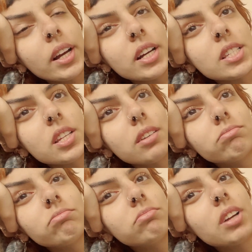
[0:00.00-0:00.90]
because
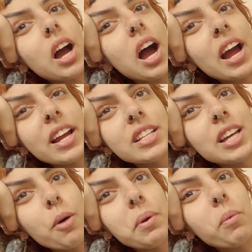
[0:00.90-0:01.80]
I,
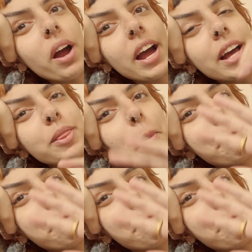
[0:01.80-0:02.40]
tell me why, I had the